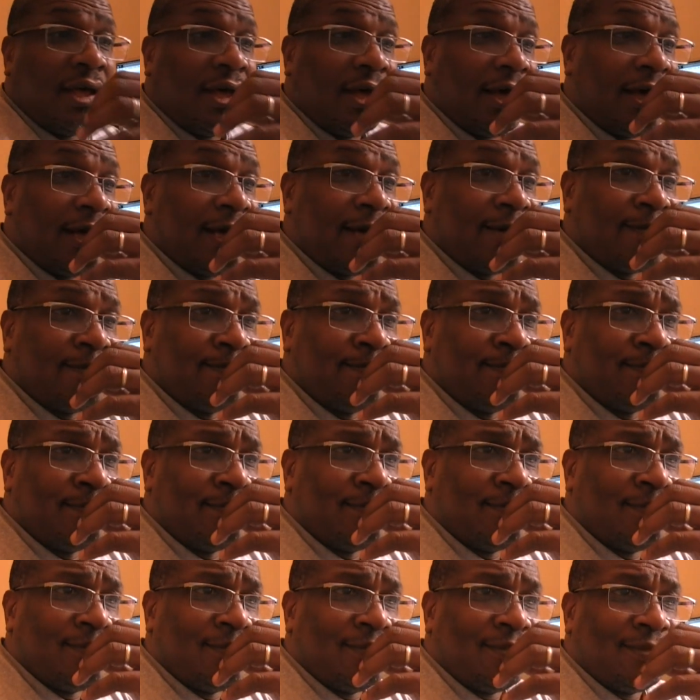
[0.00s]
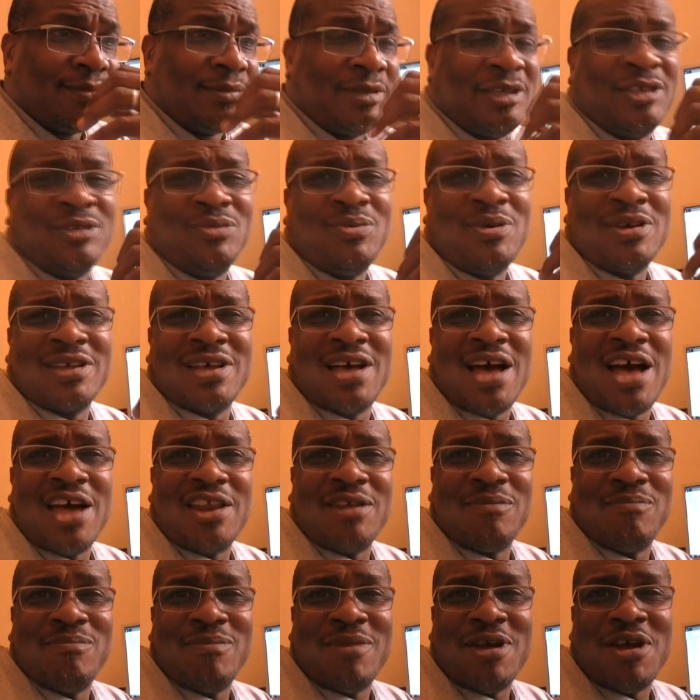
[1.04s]
Um, this one
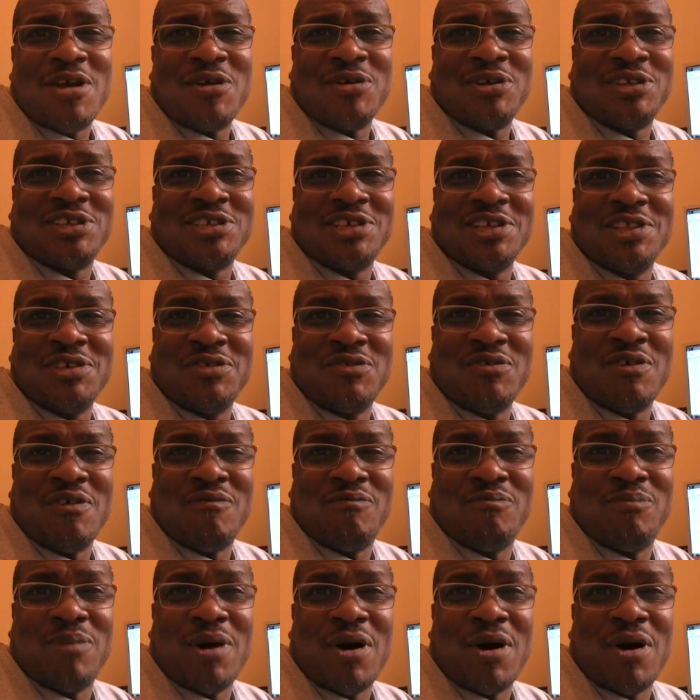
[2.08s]
kind of merits a little of